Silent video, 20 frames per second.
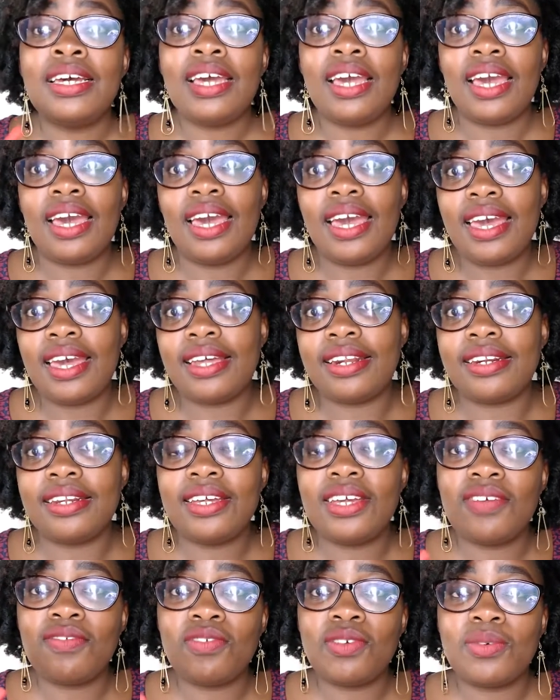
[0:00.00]
And
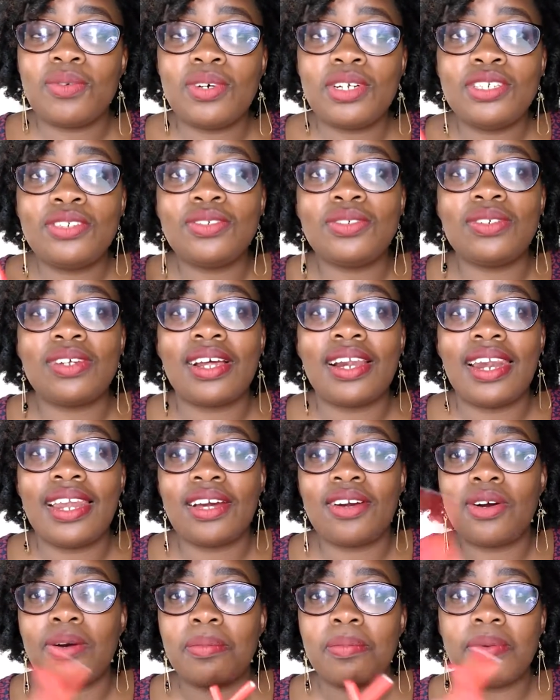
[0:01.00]
if you want to, like,
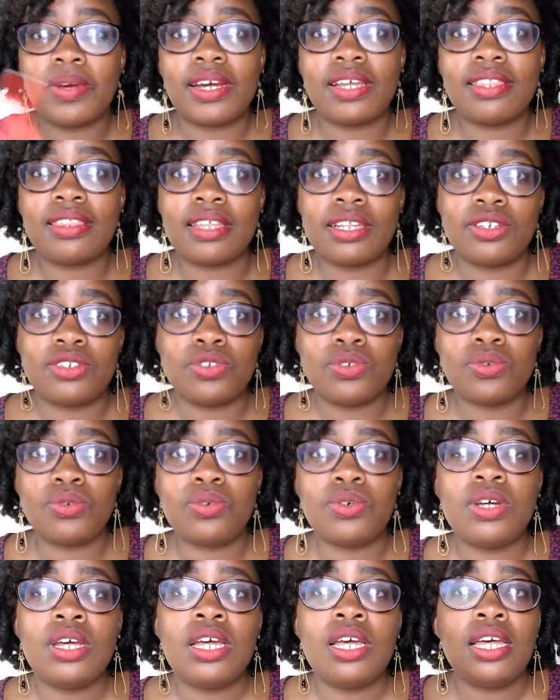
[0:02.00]
compare the two,
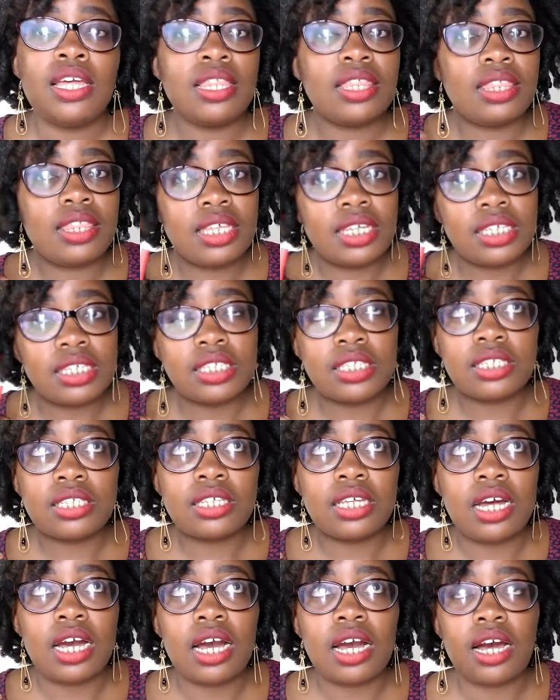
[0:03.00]
this
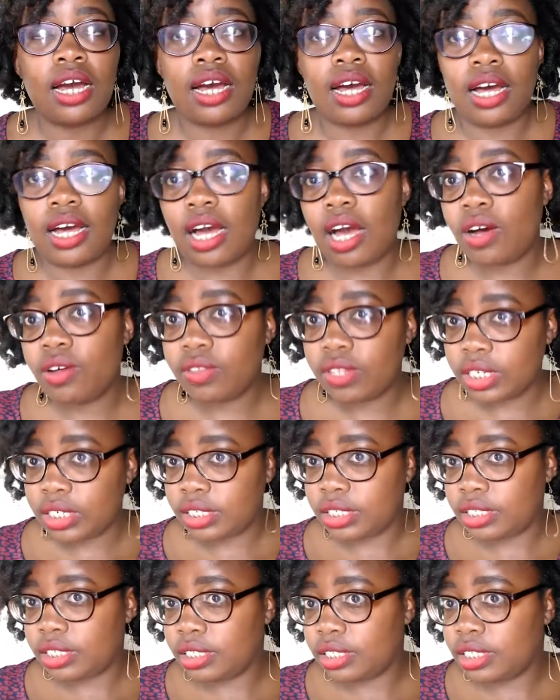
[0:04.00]
how this
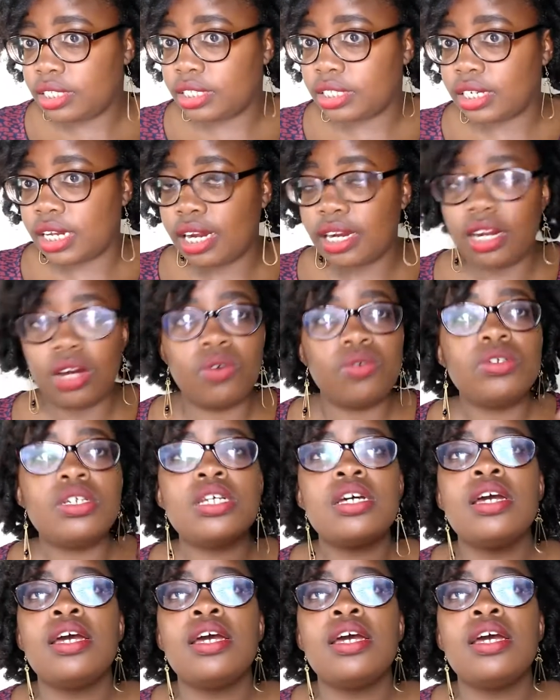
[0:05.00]
turn out,